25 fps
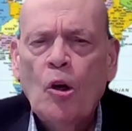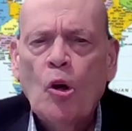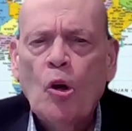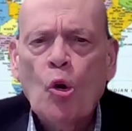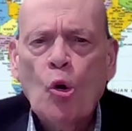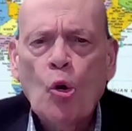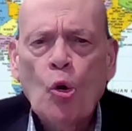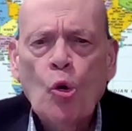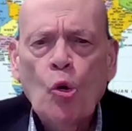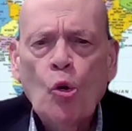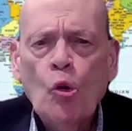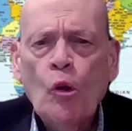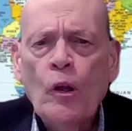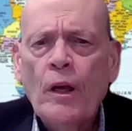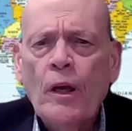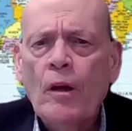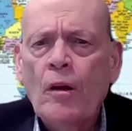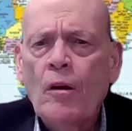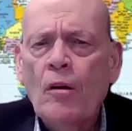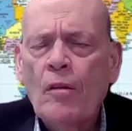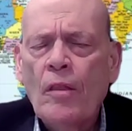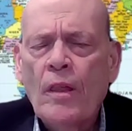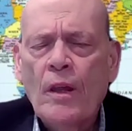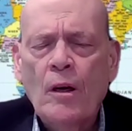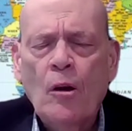
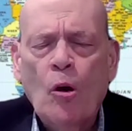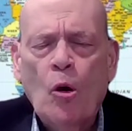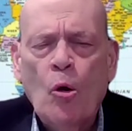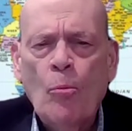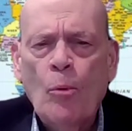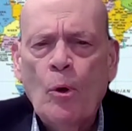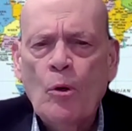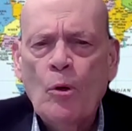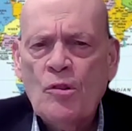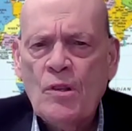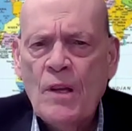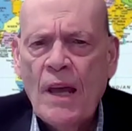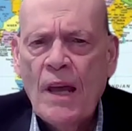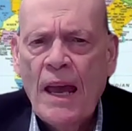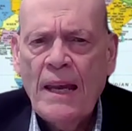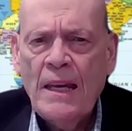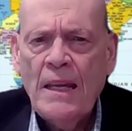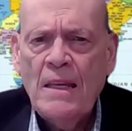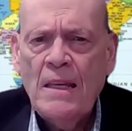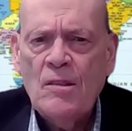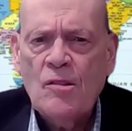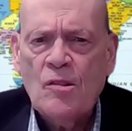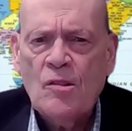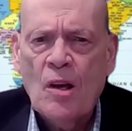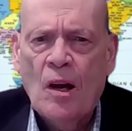Earlier than almost
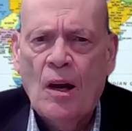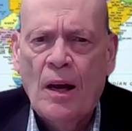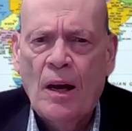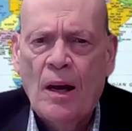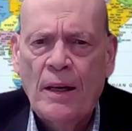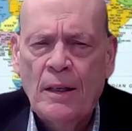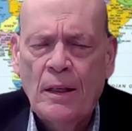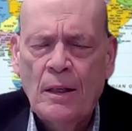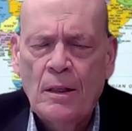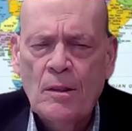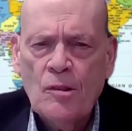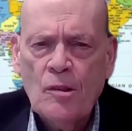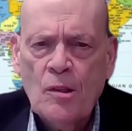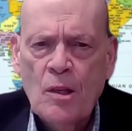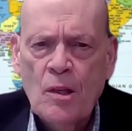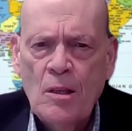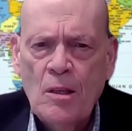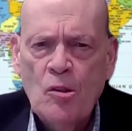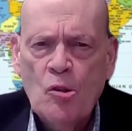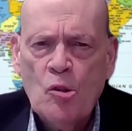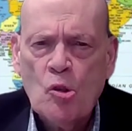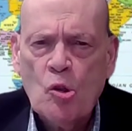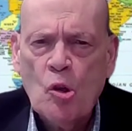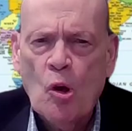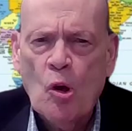any Zionist, he
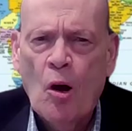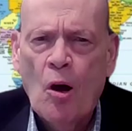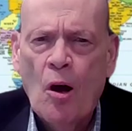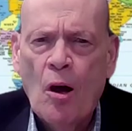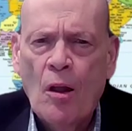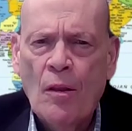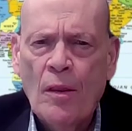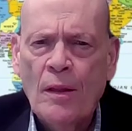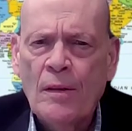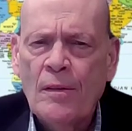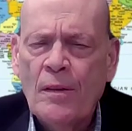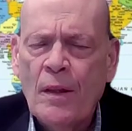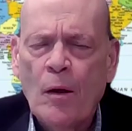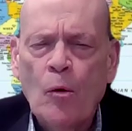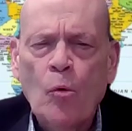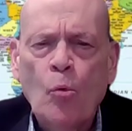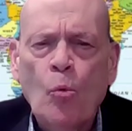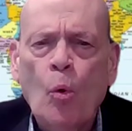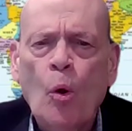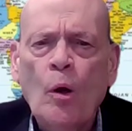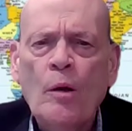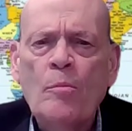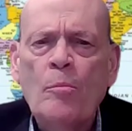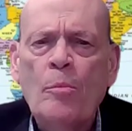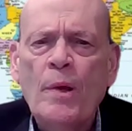saw that there
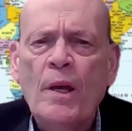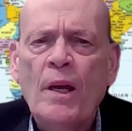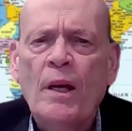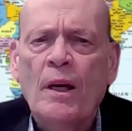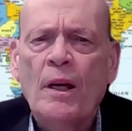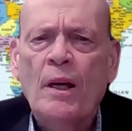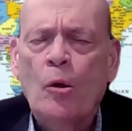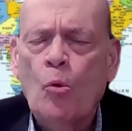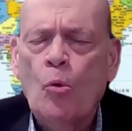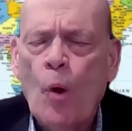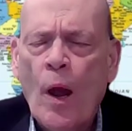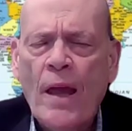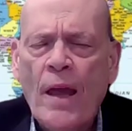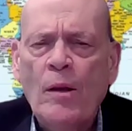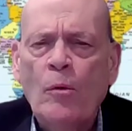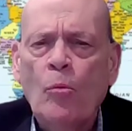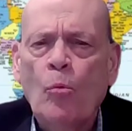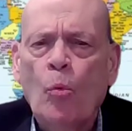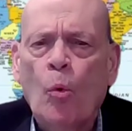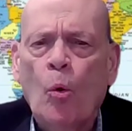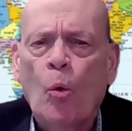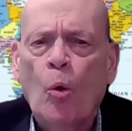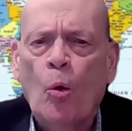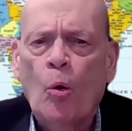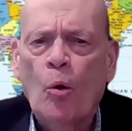would be a great
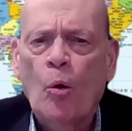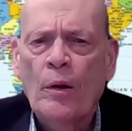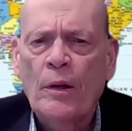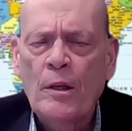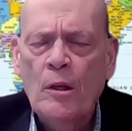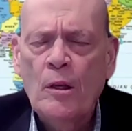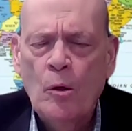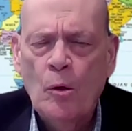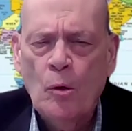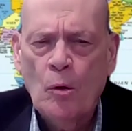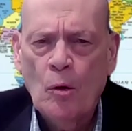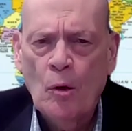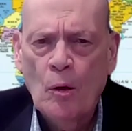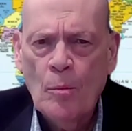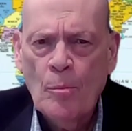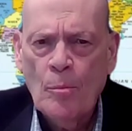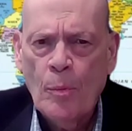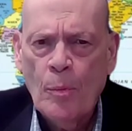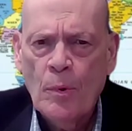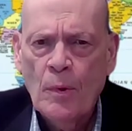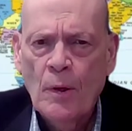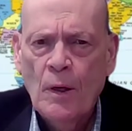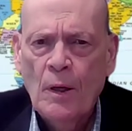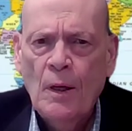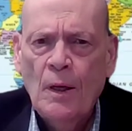war in Europe,
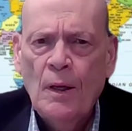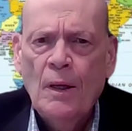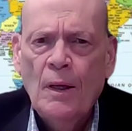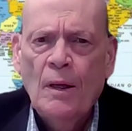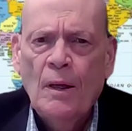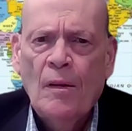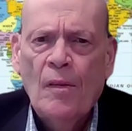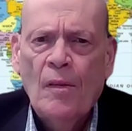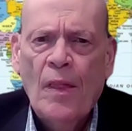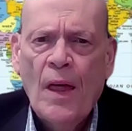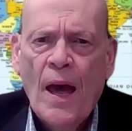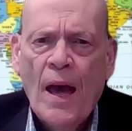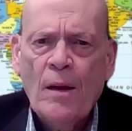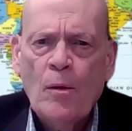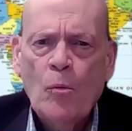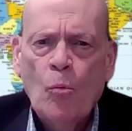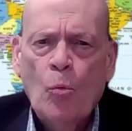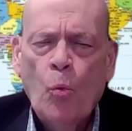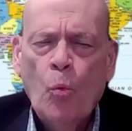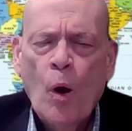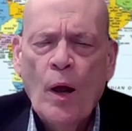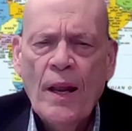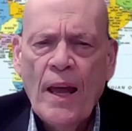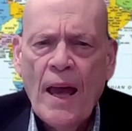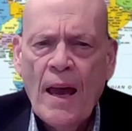that
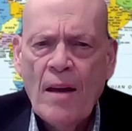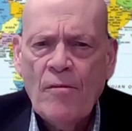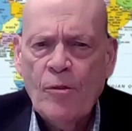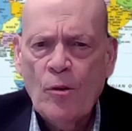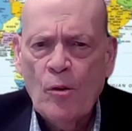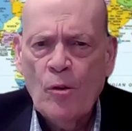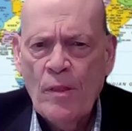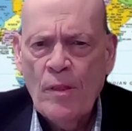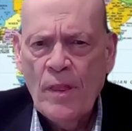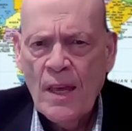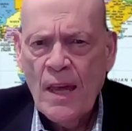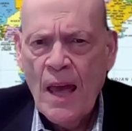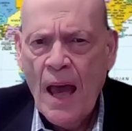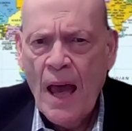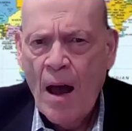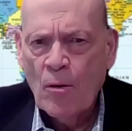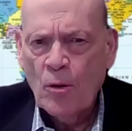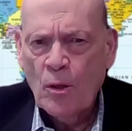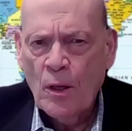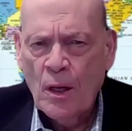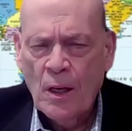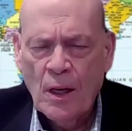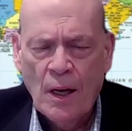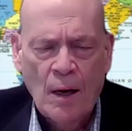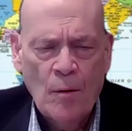whatever the
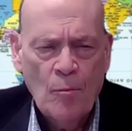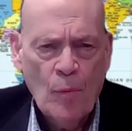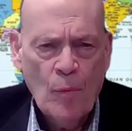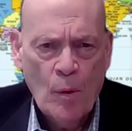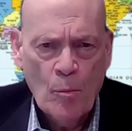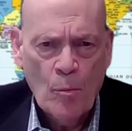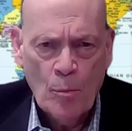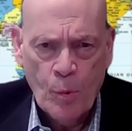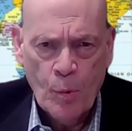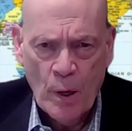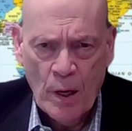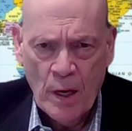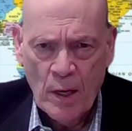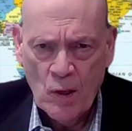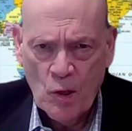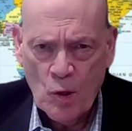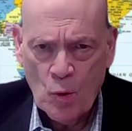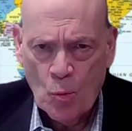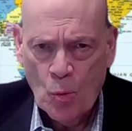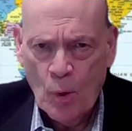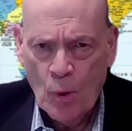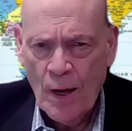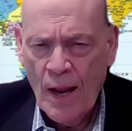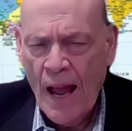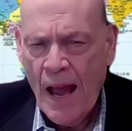outcome, the
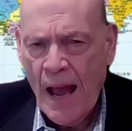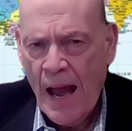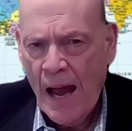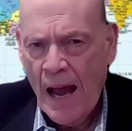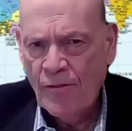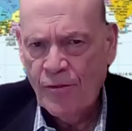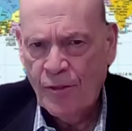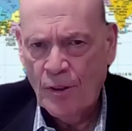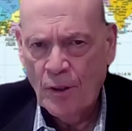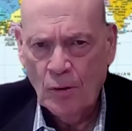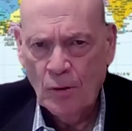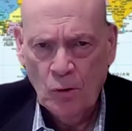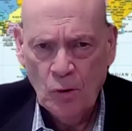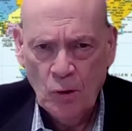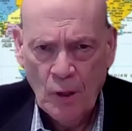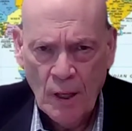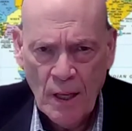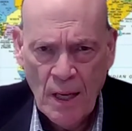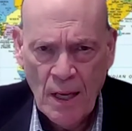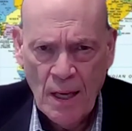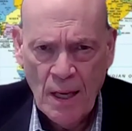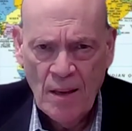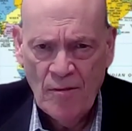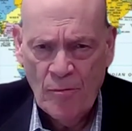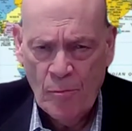British would have to
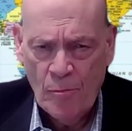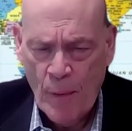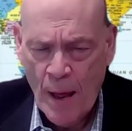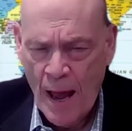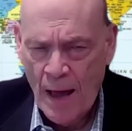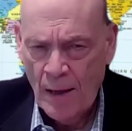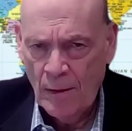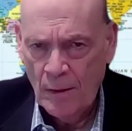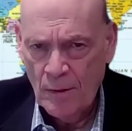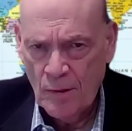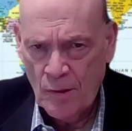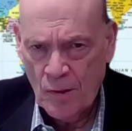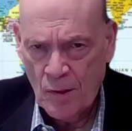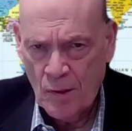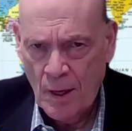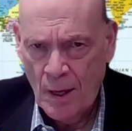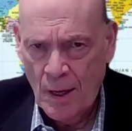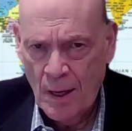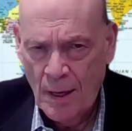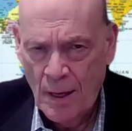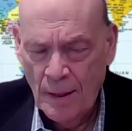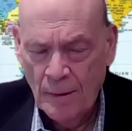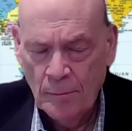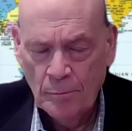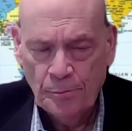leave
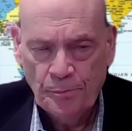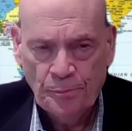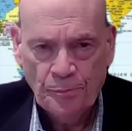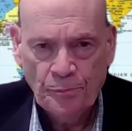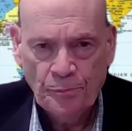Palestine,